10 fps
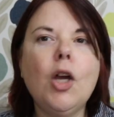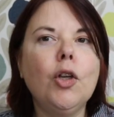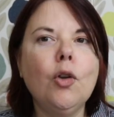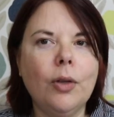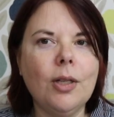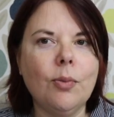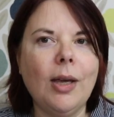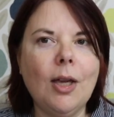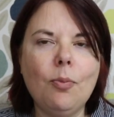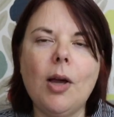not this
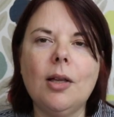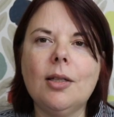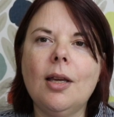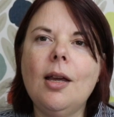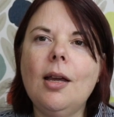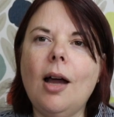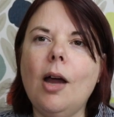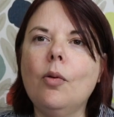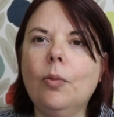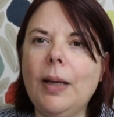week, but
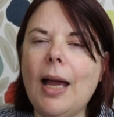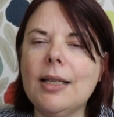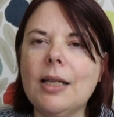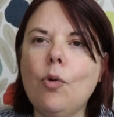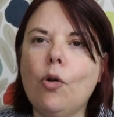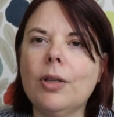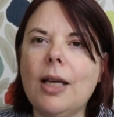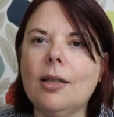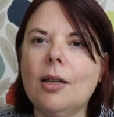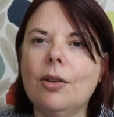I will be adding more on
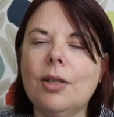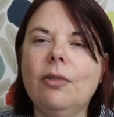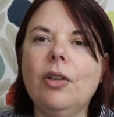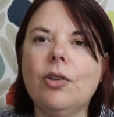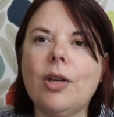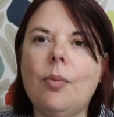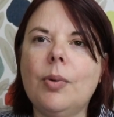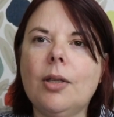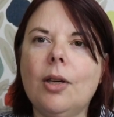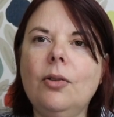textiles in future
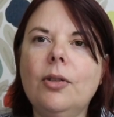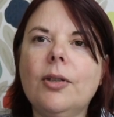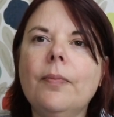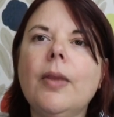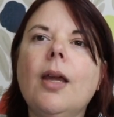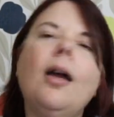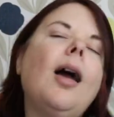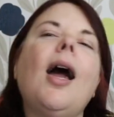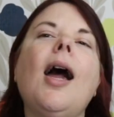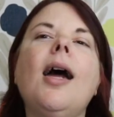episodes.
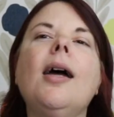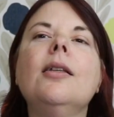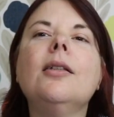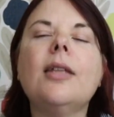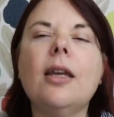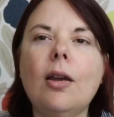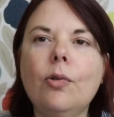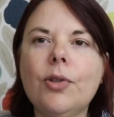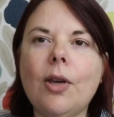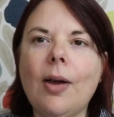And then I'll
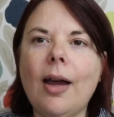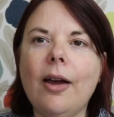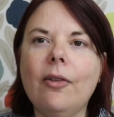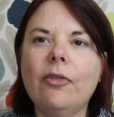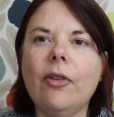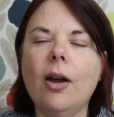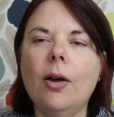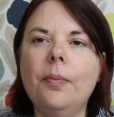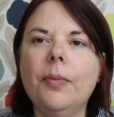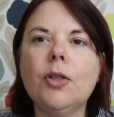also have
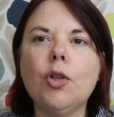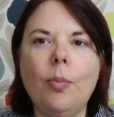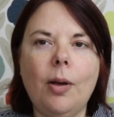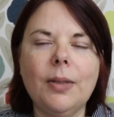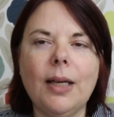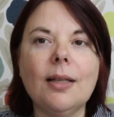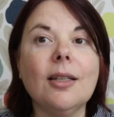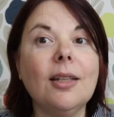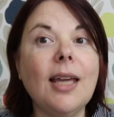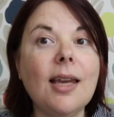shop updates
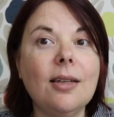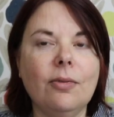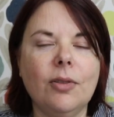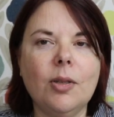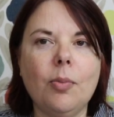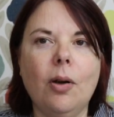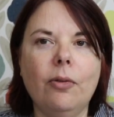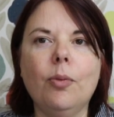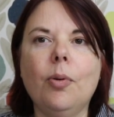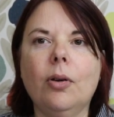at the end of the
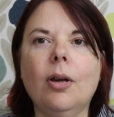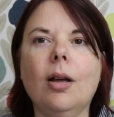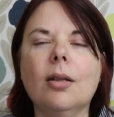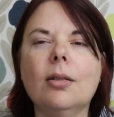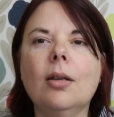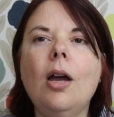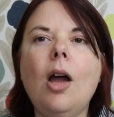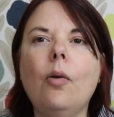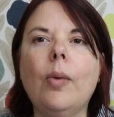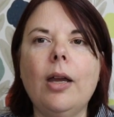podcast
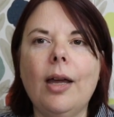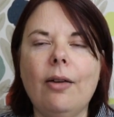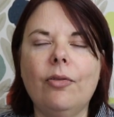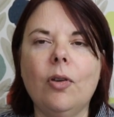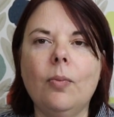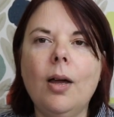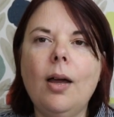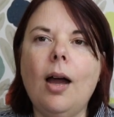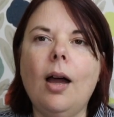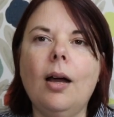when I have them.
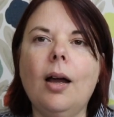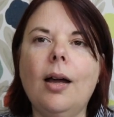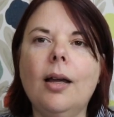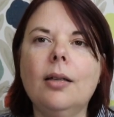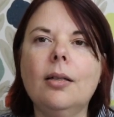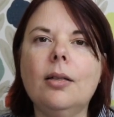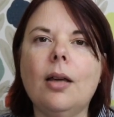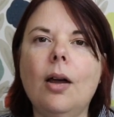And